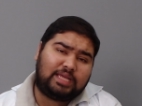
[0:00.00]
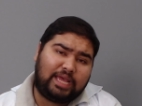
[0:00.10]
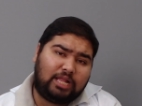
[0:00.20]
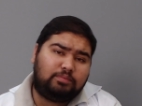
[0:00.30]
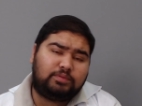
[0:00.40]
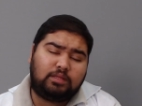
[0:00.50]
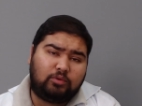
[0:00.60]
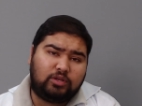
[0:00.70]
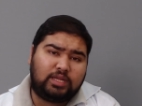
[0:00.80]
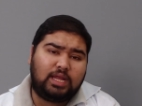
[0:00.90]
helps the
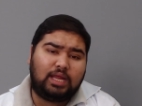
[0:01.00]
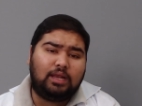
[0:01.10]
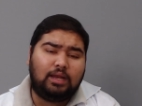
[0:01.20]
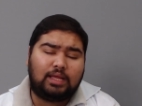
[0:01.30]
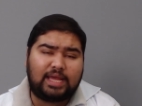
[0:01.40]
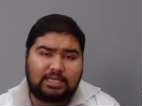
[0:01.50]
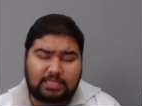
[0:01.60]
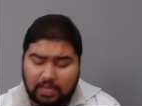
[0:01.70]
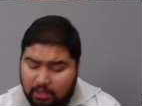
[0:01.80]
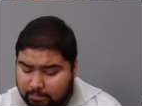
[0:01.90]
body in
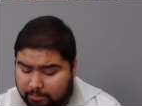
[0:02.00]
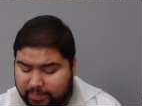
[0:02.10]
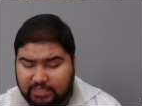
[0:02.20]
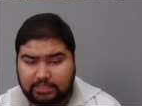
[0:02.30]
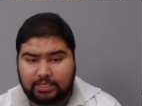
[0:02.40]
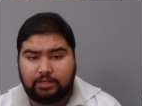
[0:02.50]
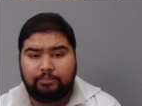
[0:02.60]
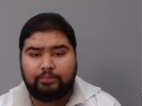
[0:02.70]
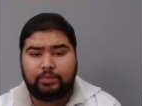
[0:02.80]
getting better